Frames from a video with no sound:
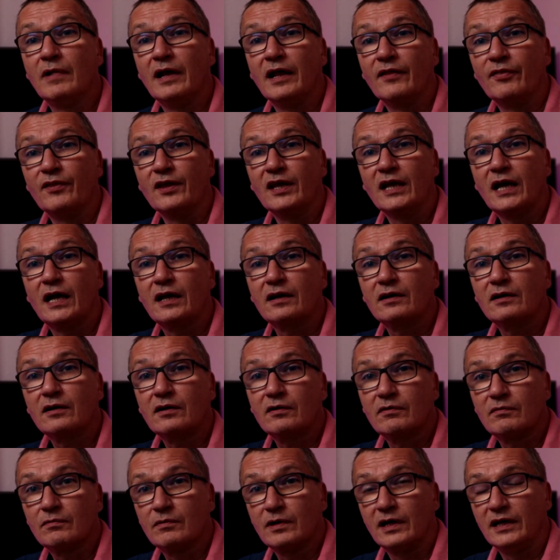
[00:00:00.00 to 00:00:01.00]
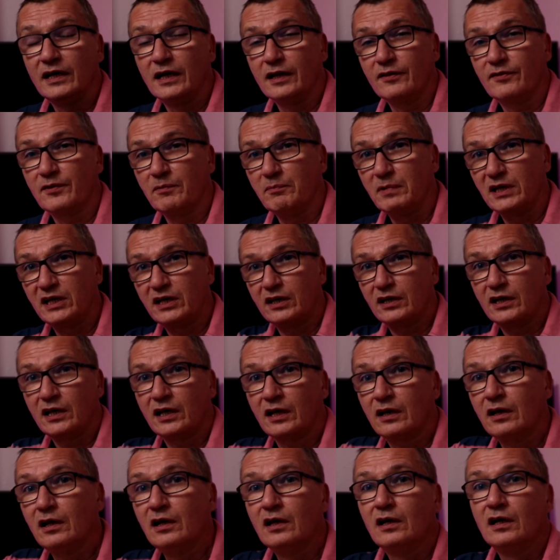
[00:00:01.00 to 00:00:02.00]
at the end and at the
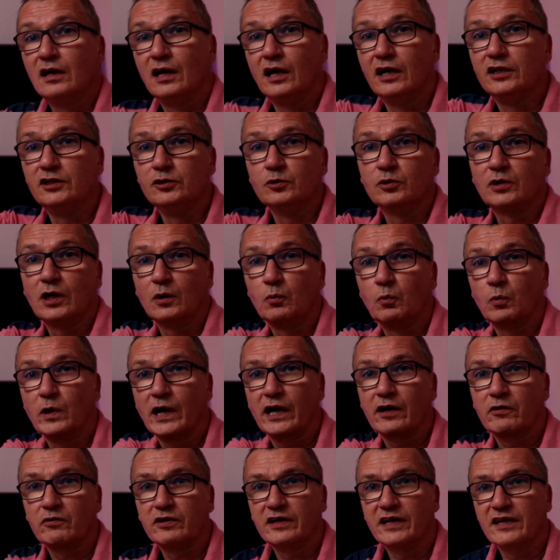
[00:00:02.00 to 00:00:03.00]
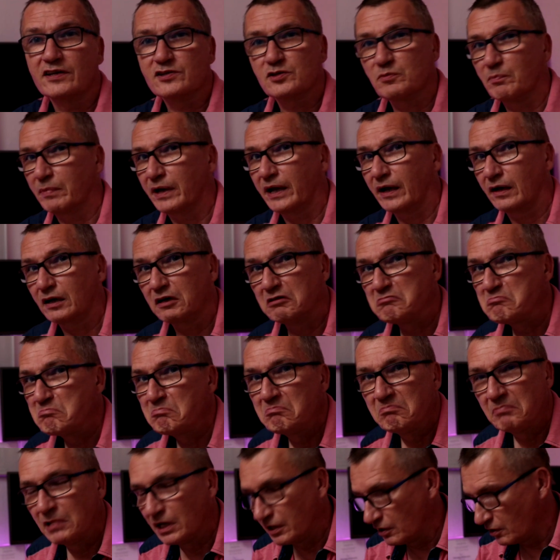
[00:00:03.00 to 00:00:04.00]
beginning, and you can wear it as a bag.
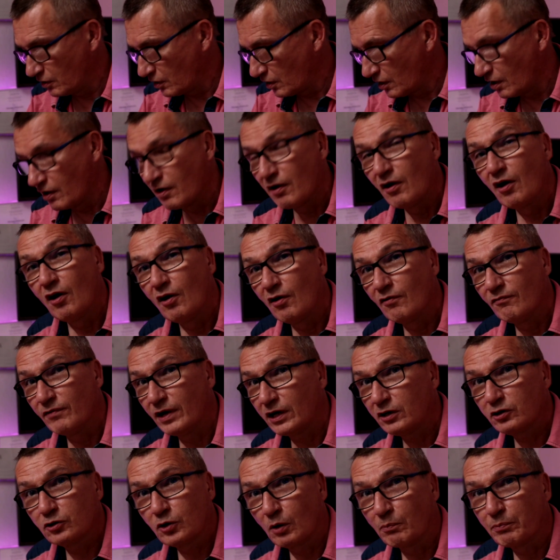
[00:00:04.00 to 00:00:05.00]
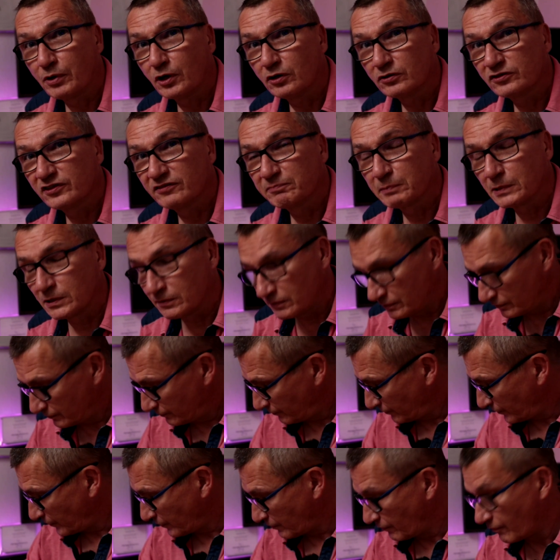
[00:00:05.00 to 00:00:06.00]
Very comfortable,
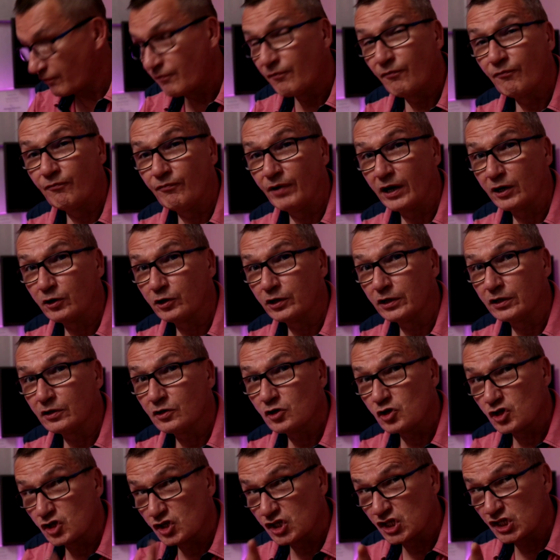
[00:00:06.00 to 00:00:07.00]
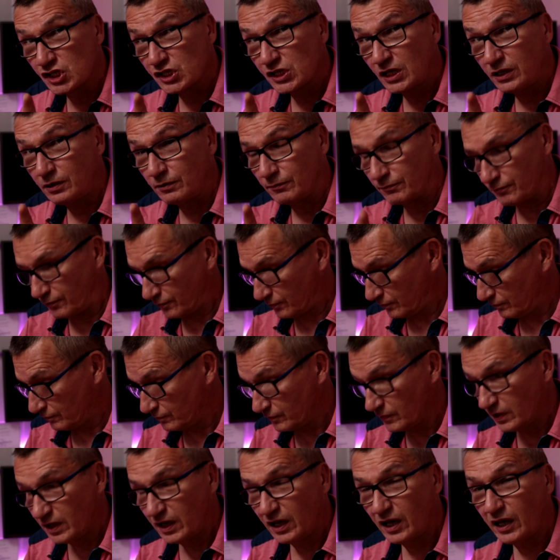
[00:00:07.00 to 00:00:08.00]
very safe,
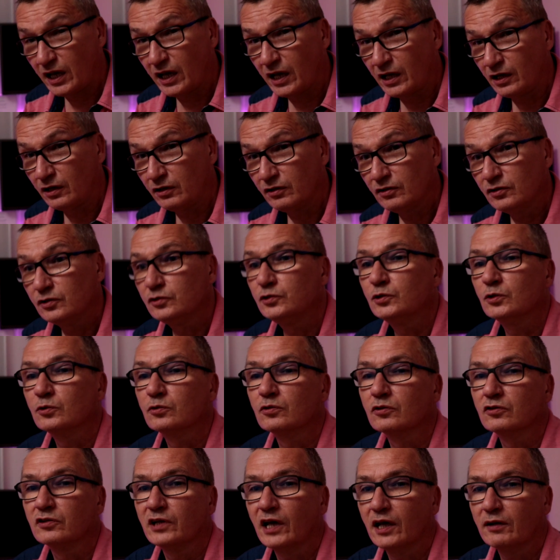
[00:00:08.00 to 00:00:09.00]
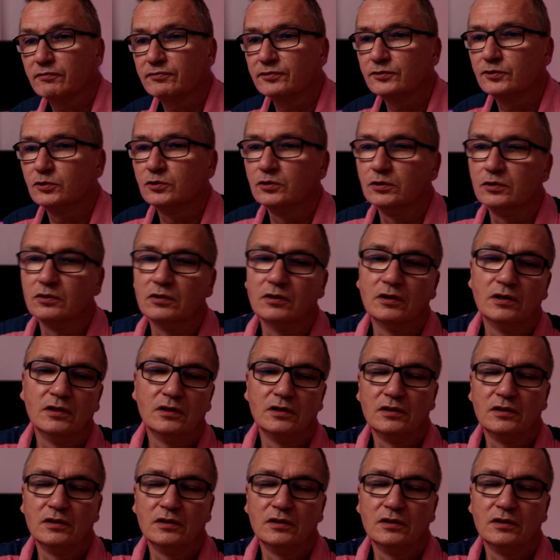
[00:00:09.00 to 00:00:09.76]
and you don't have to